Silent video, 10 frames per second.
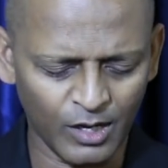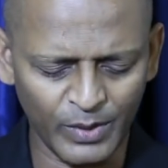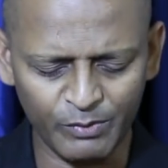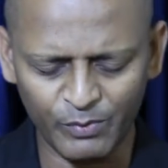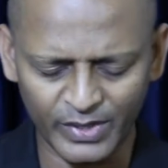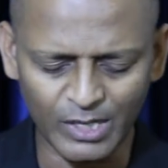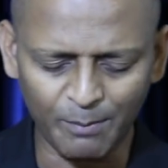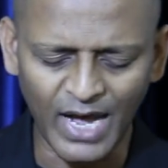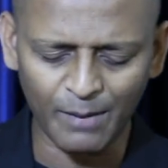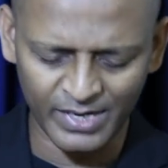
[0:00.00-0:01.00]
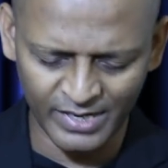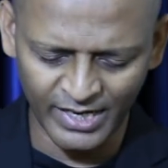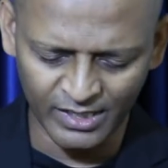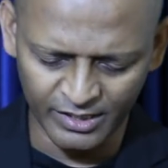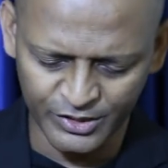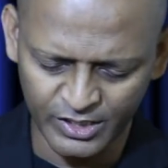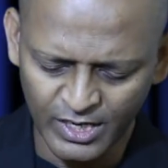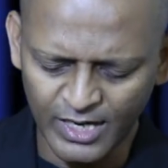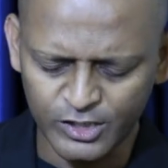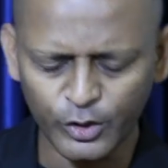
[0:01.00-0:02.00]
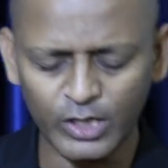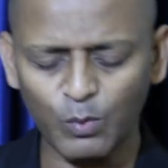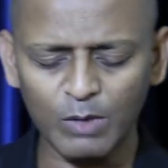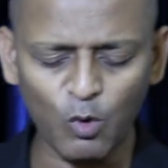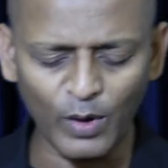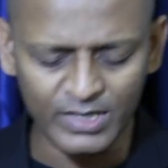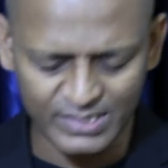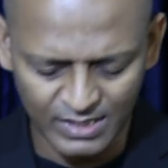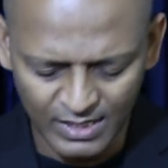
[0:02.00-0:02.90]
when we read the Bible in English. Let's look at one more verse.